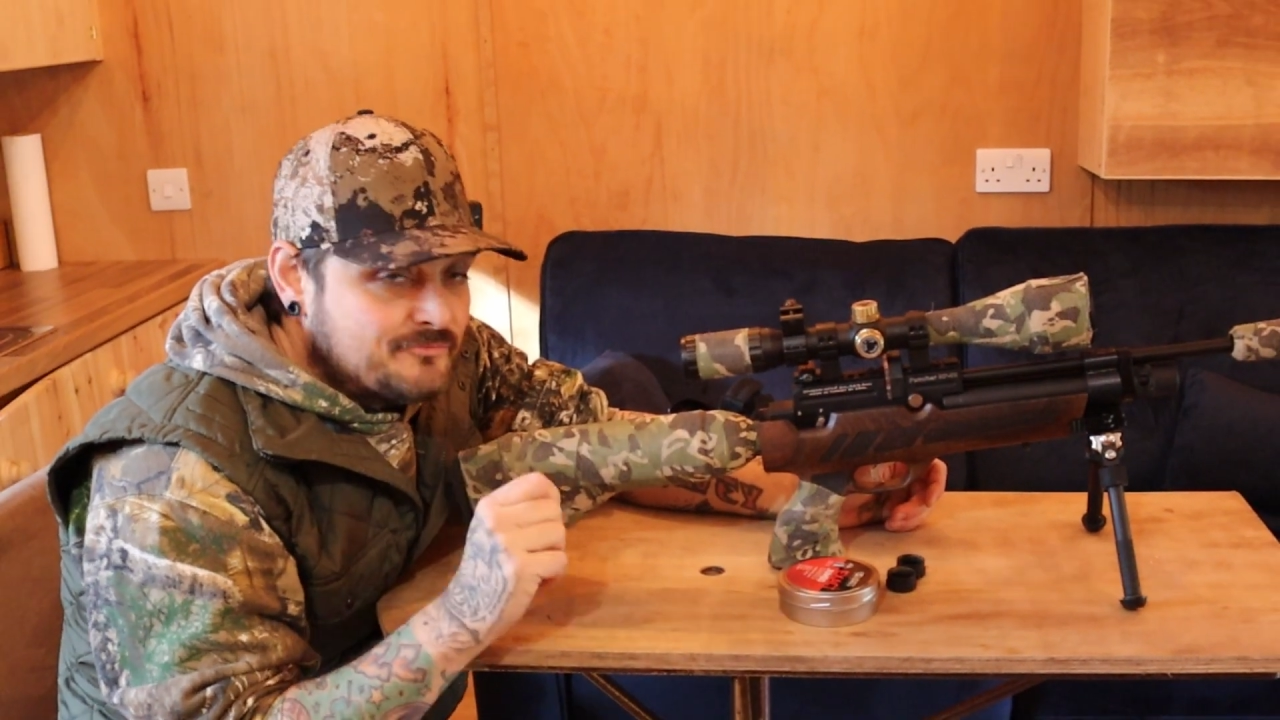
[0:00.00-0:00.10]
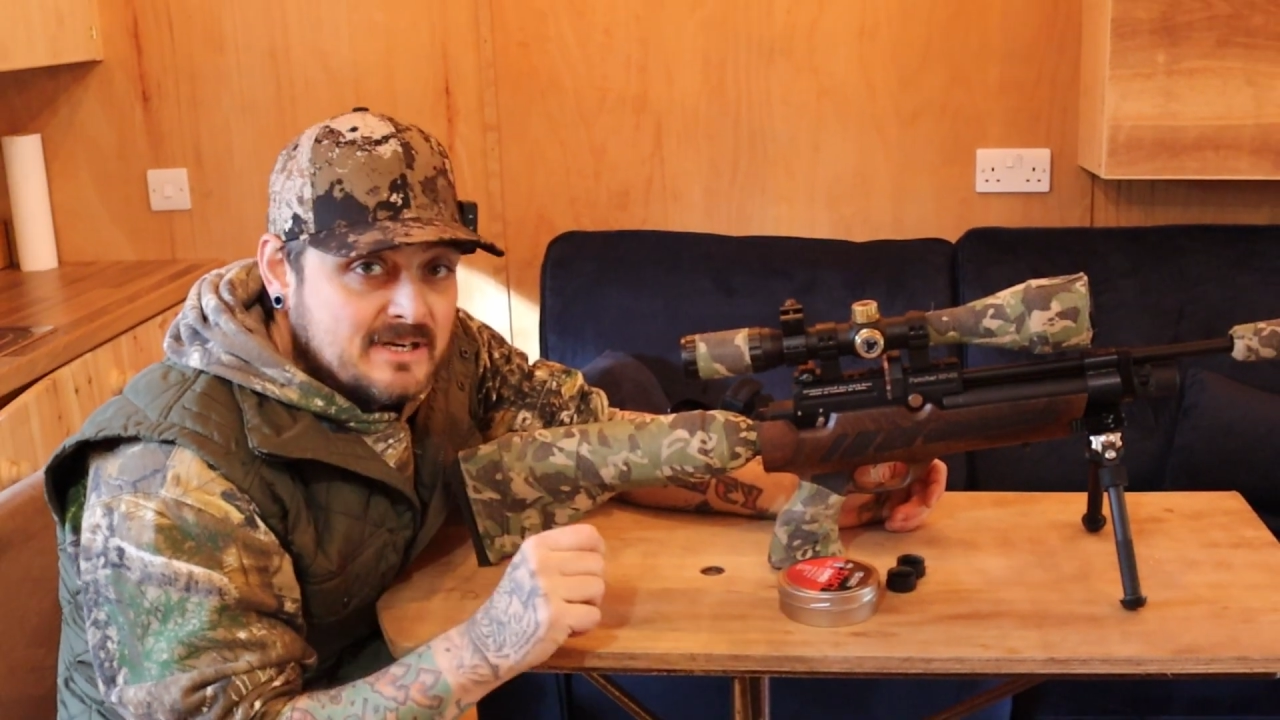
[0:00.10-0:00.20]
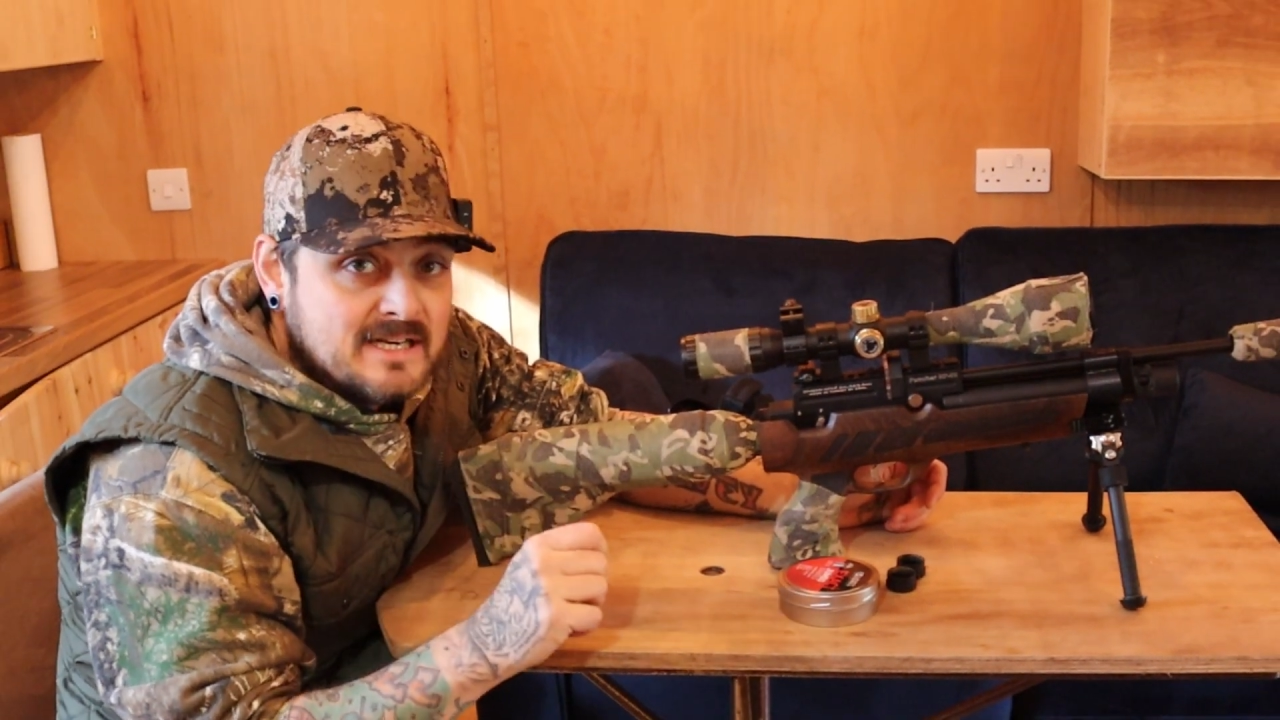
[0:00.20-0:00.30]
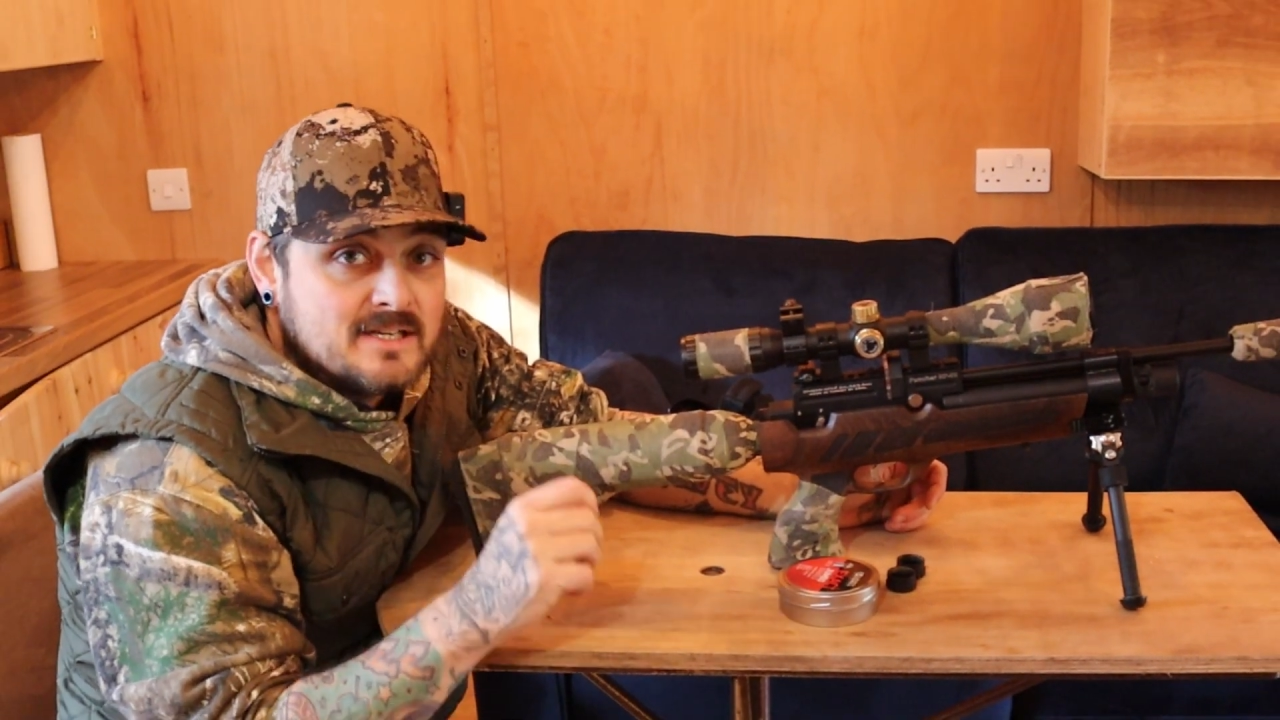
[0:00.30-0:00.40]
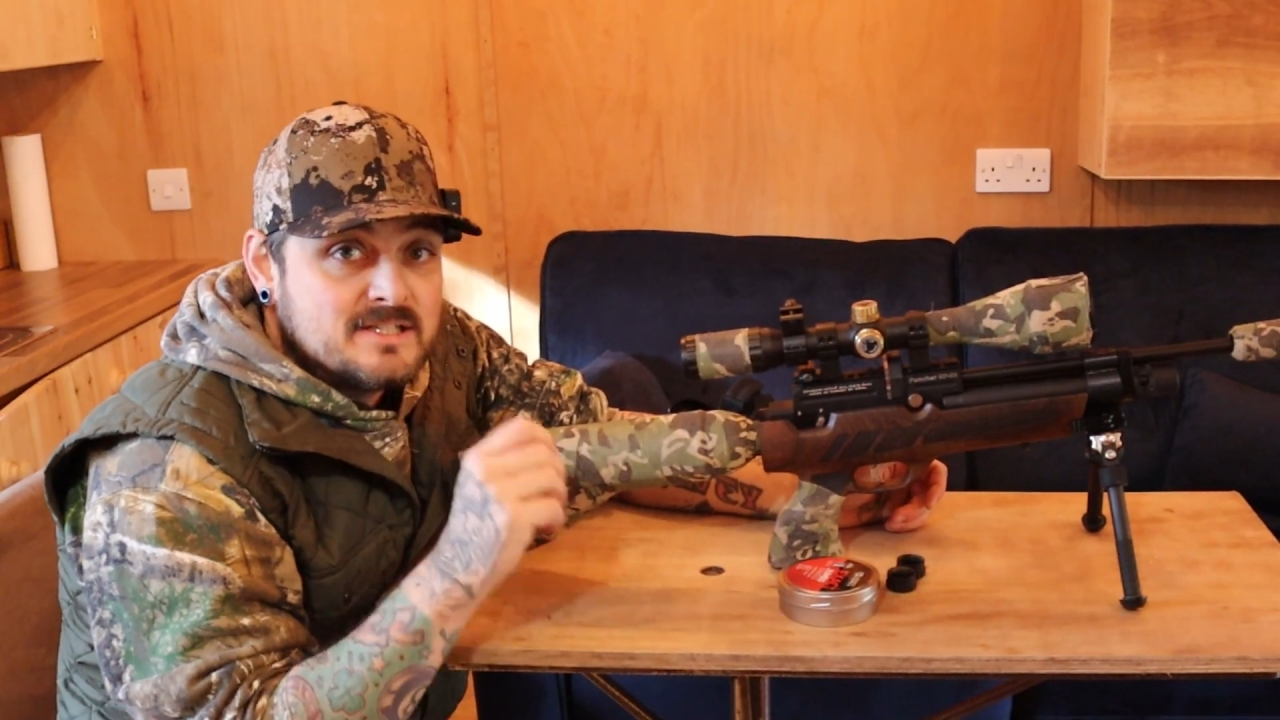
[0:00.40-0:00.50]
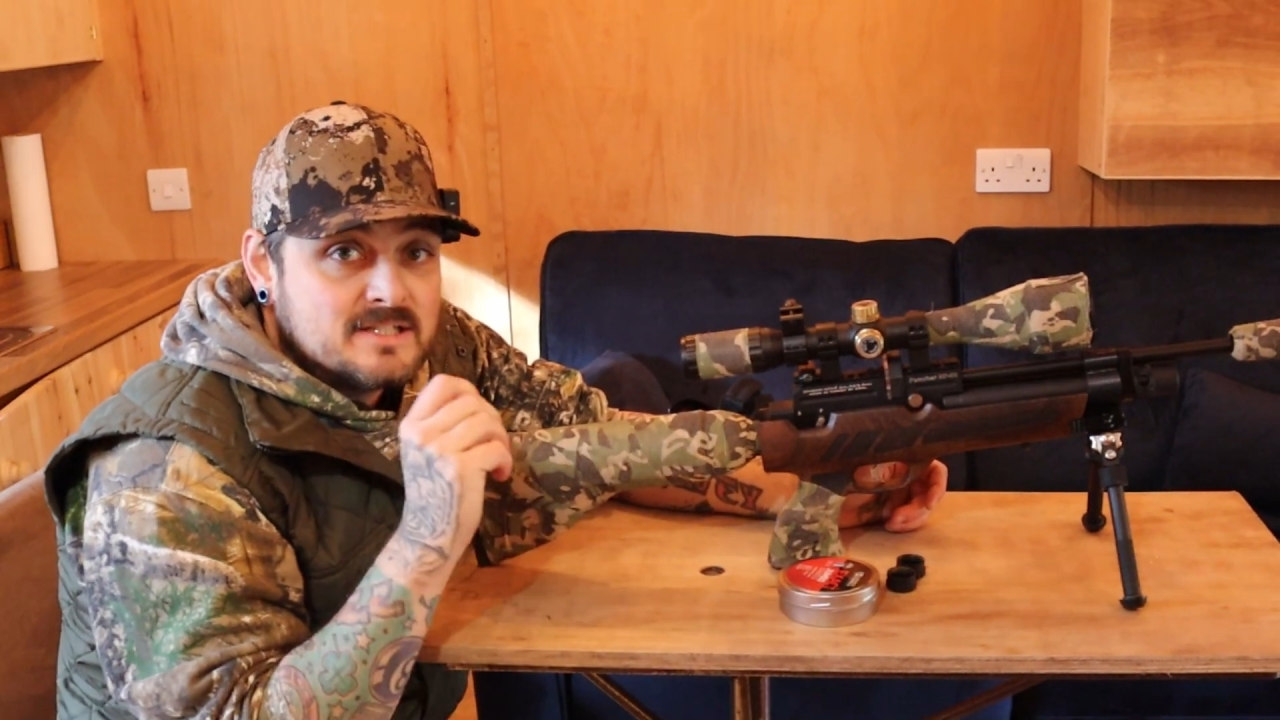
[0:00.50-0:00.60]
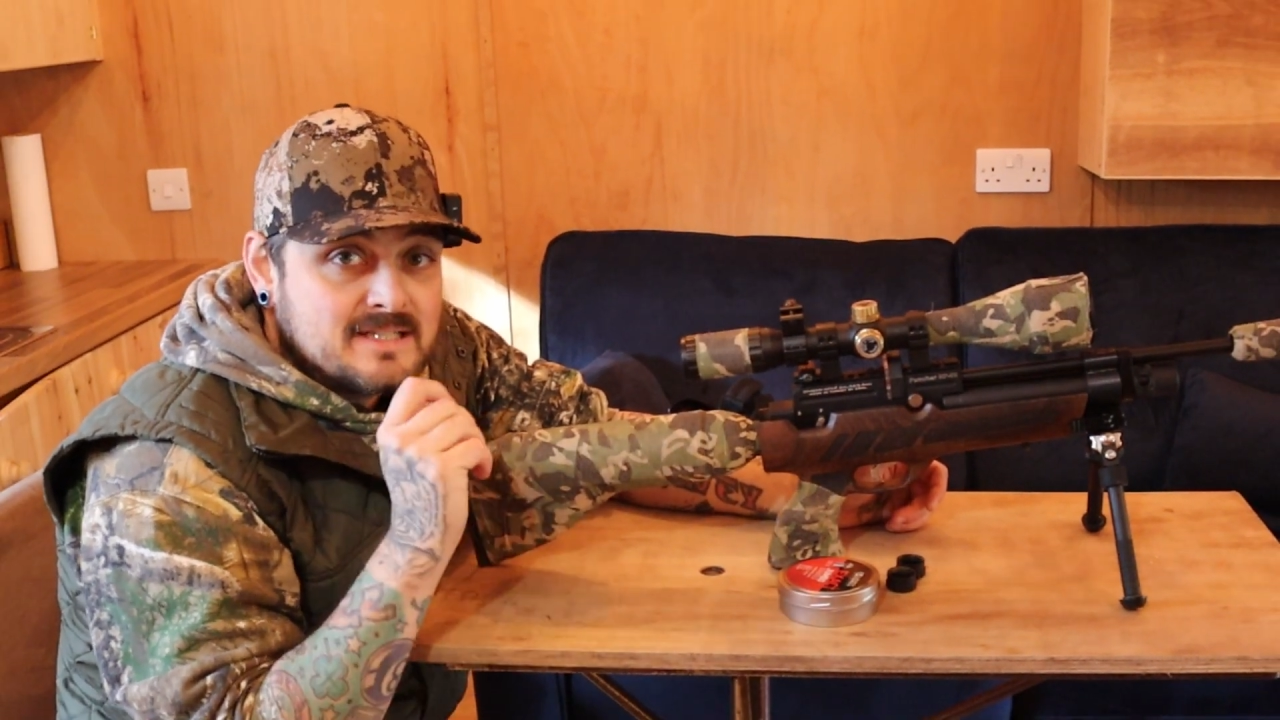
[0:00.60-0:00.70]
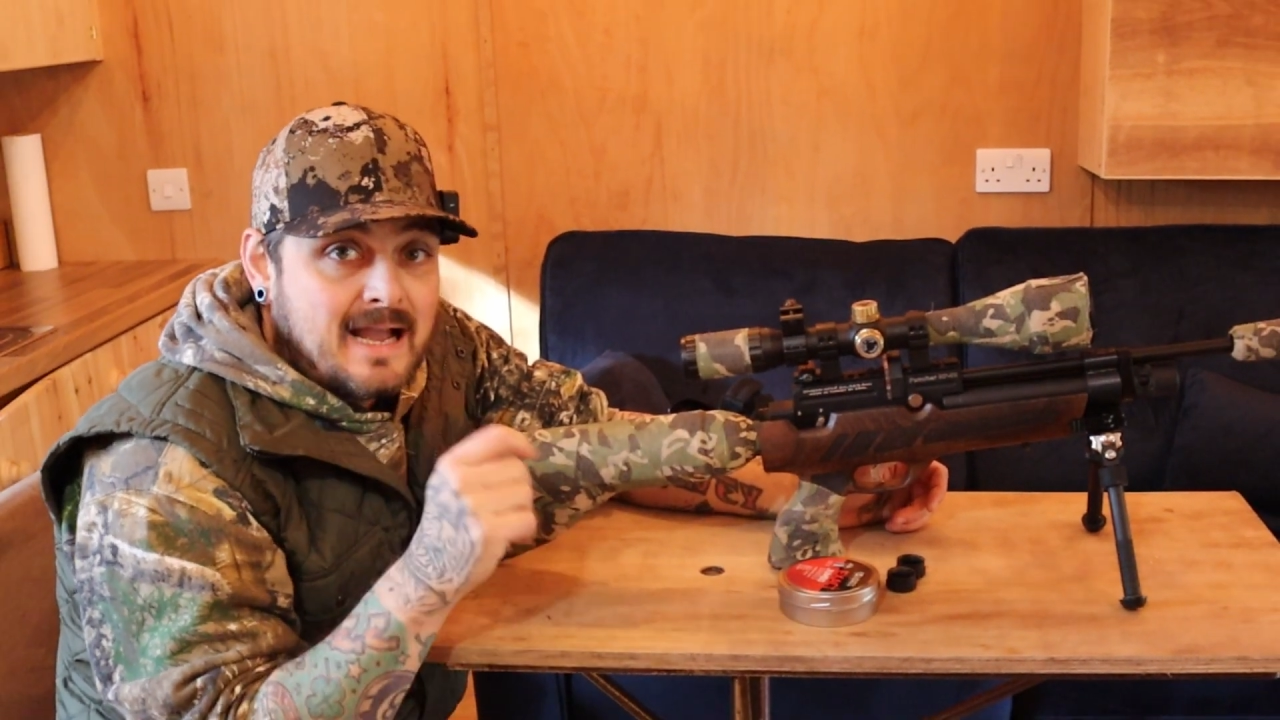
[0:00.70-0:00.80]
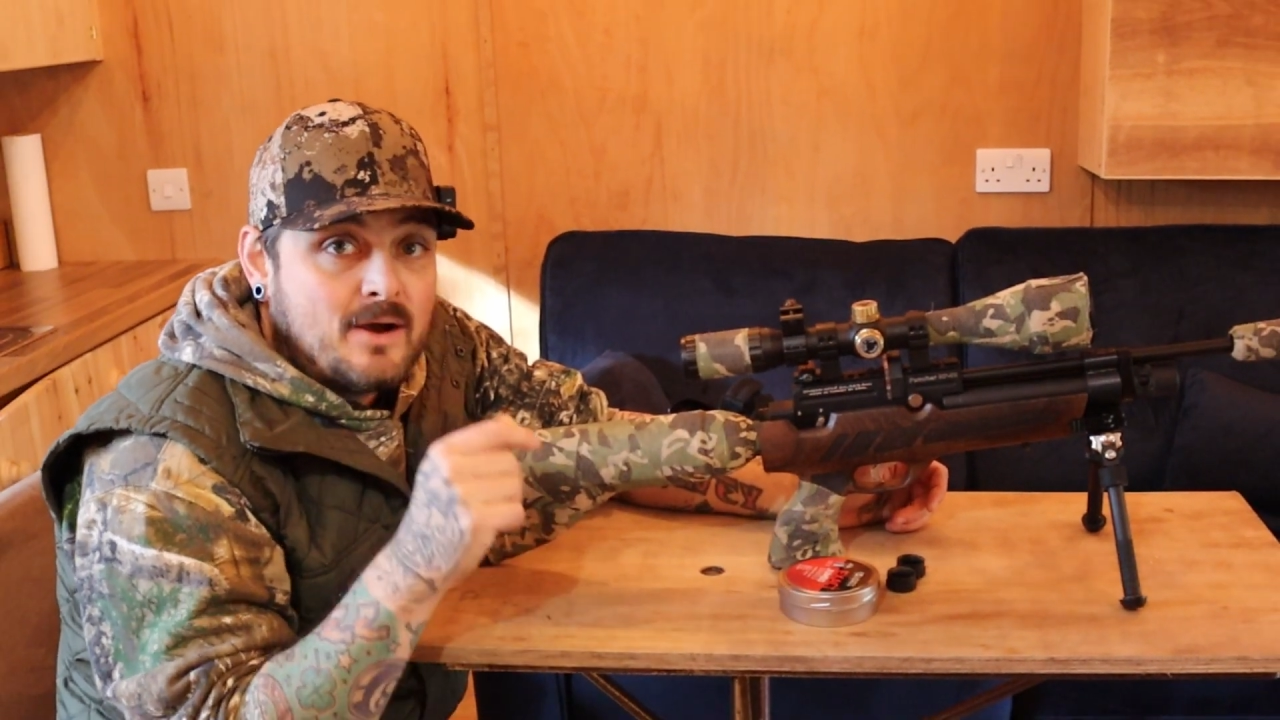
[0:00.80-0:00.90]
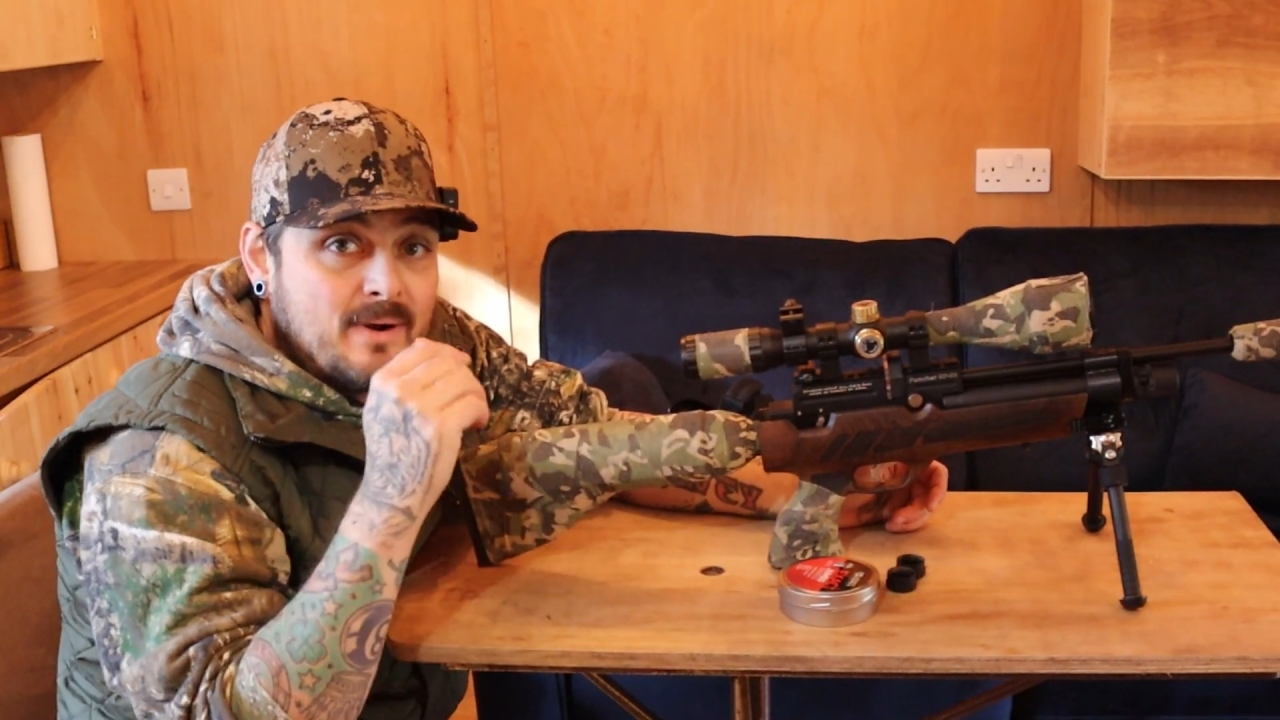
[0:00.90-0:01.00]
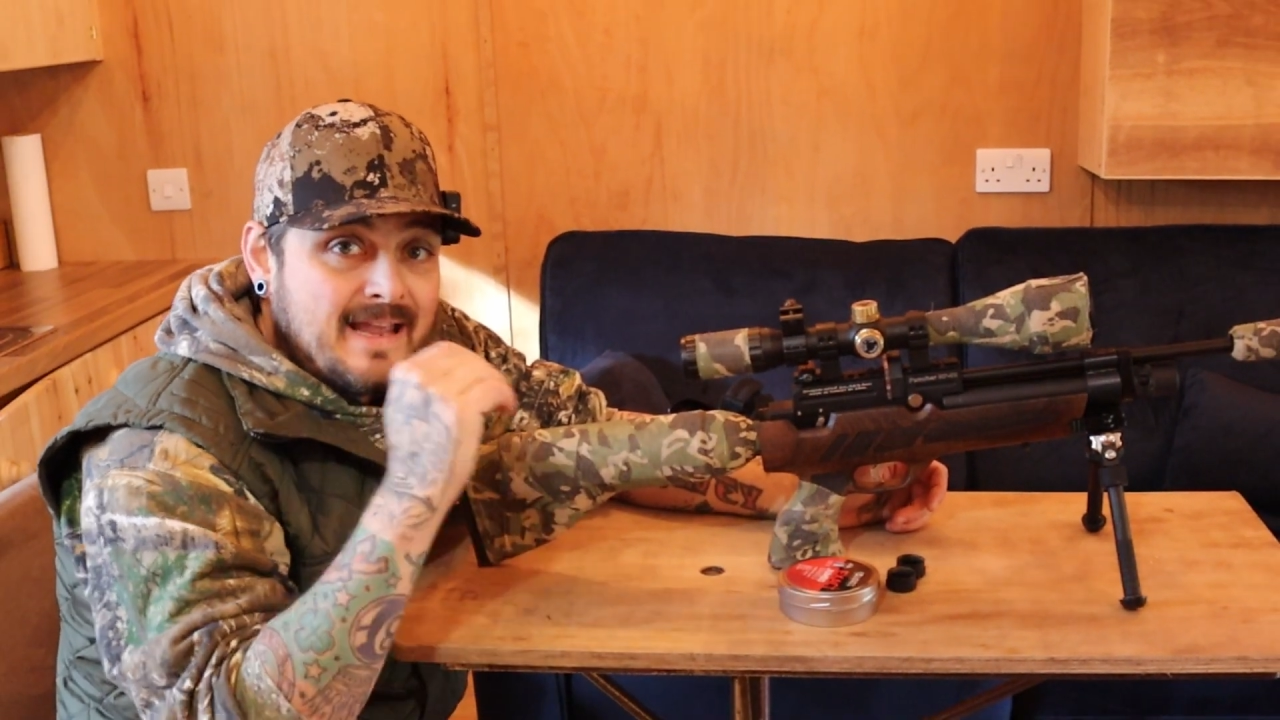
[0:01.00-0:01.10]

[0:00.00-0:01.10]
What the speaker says: realise just how